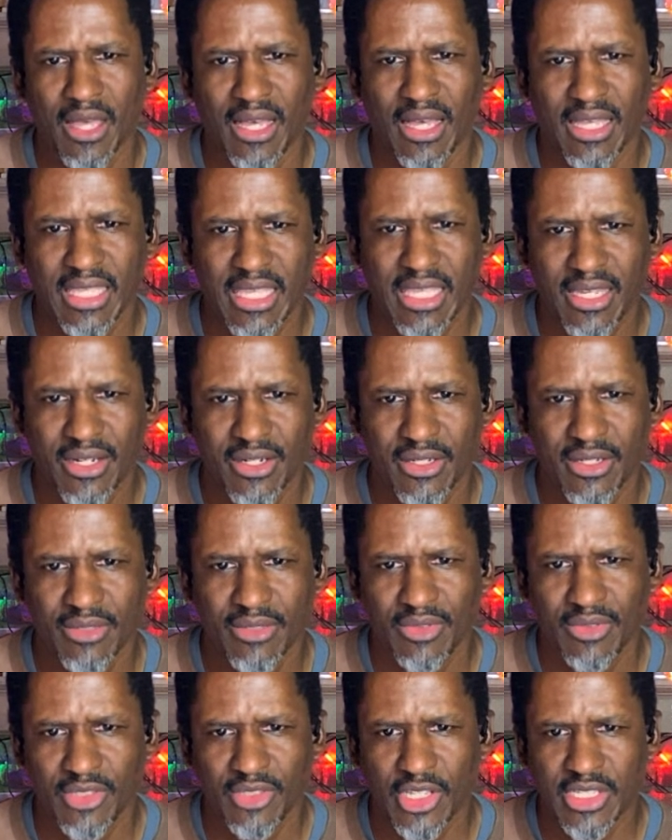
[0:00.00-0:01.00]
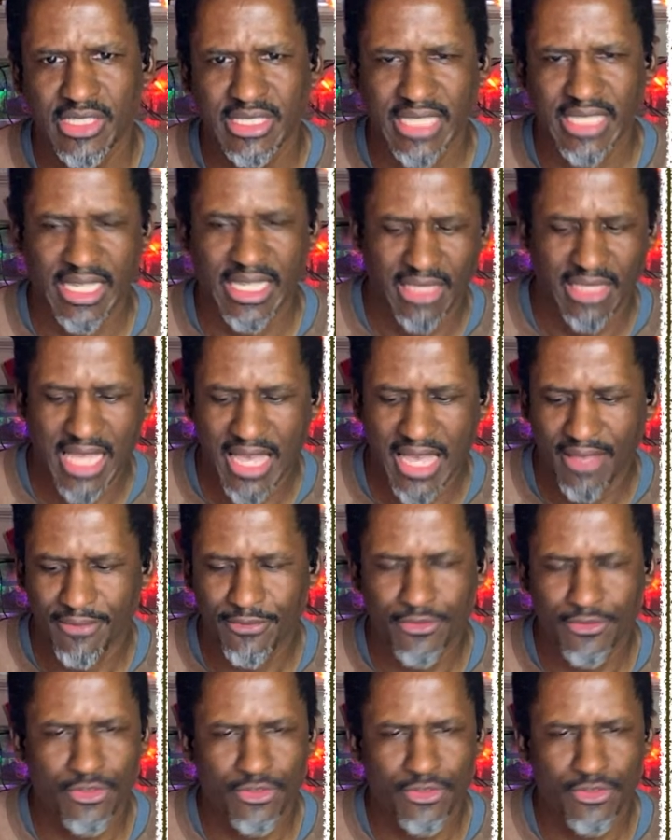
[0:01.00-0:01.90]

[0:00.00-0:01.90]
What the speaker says: Here you can say live